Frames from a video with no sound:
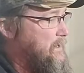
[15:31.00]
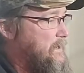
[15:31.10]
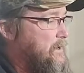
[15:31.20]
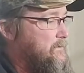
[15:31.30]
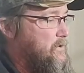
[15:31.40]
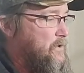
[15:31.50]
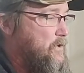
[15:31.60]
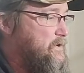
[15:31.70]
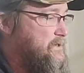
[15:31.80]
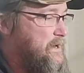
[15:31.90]
You'll
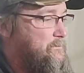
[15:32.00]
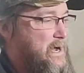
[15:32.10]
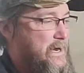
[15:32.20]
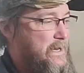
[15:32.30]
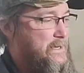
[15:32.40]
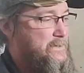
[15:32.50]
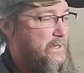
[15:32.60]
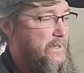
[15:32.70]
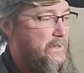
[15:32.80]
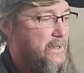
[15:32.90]
notice that mine is,
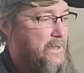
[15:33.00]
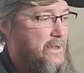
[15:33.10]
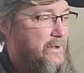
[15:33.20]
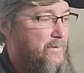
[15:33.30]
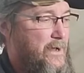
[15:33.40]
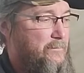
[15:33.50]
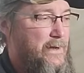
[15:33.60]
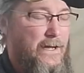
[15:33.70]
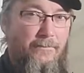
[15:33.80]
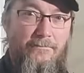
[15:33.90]
I've got
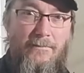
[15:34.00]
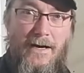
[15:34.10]
my